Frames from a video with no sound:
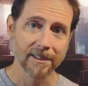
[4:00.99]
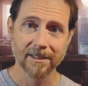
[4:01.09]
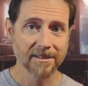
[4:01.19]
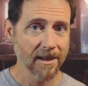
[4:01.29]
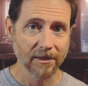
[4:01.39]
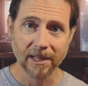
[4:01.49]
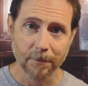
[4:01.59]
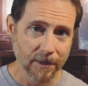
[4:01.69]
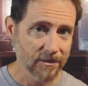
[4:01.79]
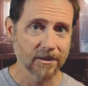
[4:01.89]
It doesn't have a
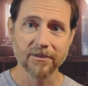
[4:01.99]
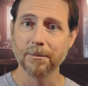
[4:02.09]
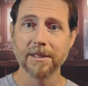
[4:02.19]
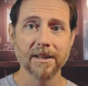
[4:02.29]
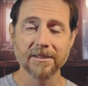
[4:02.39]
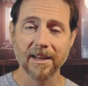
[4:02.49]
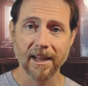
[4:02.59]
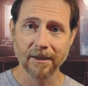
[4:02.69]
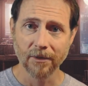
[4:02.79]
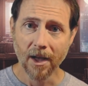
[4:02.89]
limbic system. It doesn't
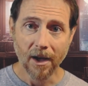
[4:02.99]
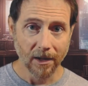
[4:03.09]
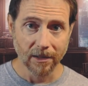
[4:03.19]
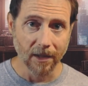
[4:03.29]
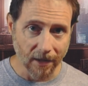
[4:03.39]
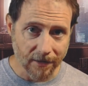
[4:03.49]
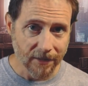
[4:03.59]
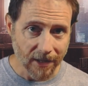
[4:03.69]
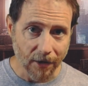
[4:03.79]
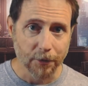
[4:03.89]
have a lot of
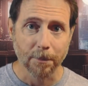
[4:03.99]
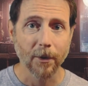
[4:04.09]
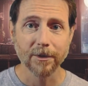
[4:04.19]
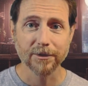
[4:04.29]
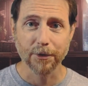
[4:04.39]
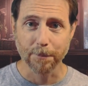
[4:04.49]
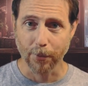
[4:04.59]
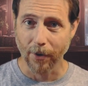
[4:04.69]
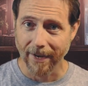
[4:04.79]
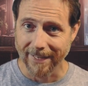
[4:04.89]
the other parts of the
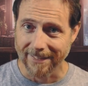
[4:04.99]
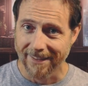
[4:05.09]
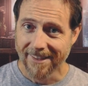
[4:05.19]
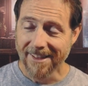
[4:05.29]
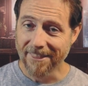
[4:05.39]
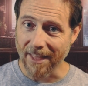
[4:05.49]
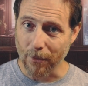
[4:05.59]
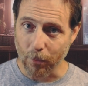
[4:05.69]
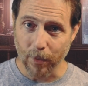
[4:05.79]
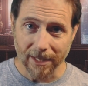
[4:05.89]
brain that
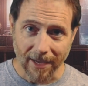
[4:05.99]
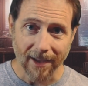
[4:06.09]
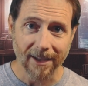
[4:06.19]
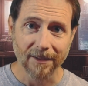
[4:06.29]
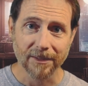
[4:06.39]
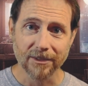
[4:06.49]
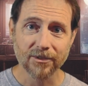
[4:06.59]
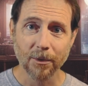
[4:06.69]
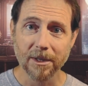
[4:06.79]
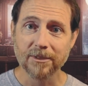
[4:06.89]
we have. And
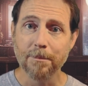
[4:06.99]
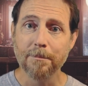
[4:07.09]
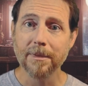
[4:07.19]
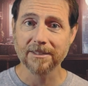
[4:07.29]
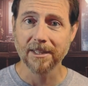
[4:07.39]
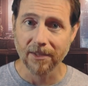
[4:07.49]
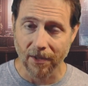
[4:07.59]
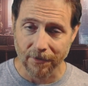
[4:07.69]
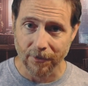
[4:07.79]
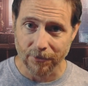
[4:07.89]
so it's missing a
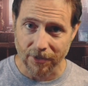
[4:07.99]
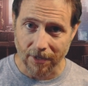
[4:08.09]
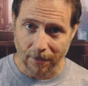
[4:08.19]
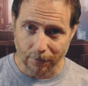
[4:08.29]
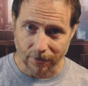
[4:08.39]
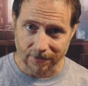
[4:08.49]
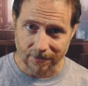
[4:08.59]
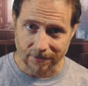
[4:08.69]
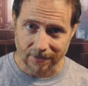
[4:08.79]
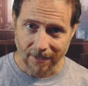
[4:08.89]
lot of those
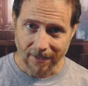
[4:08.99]
encumbrances.